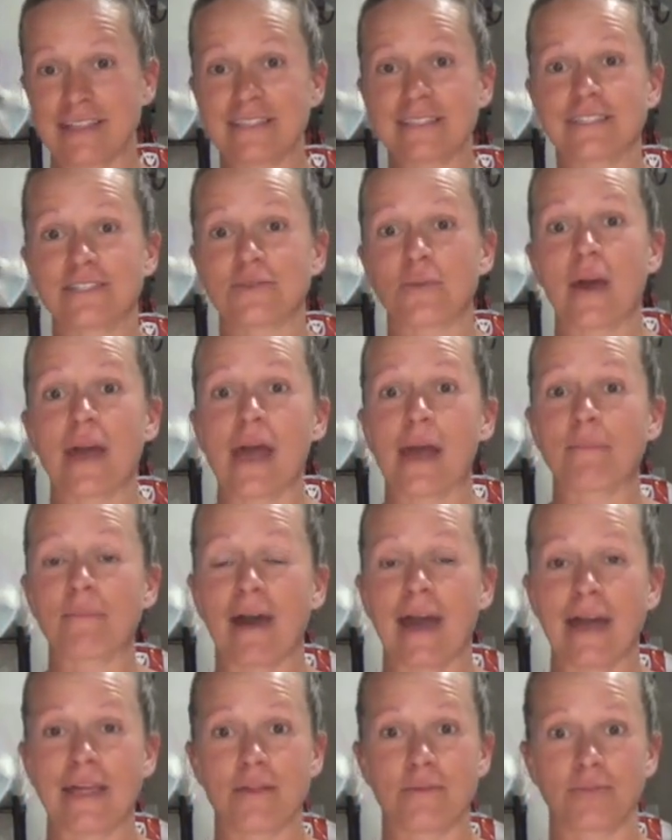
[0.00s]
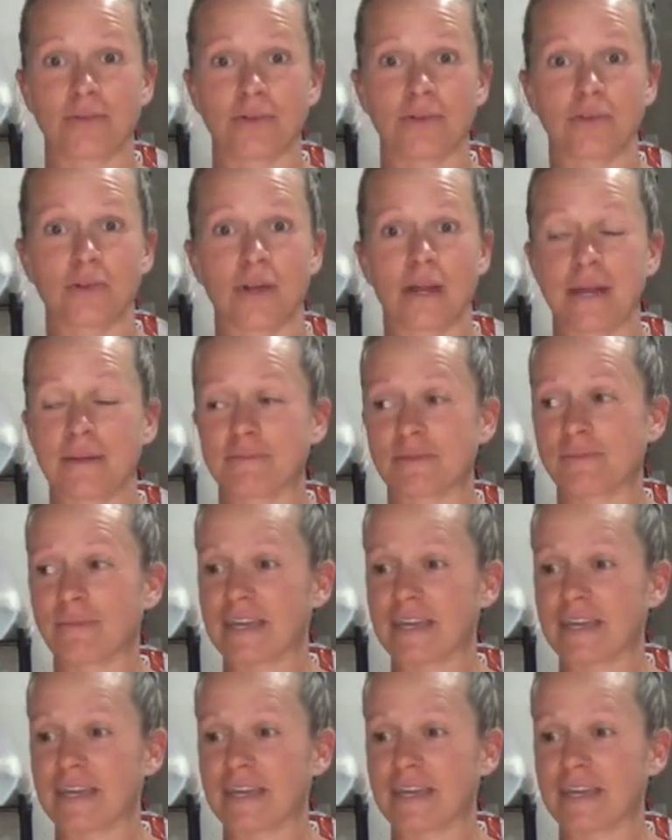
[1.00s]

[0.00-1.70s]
This is why I buy the programs,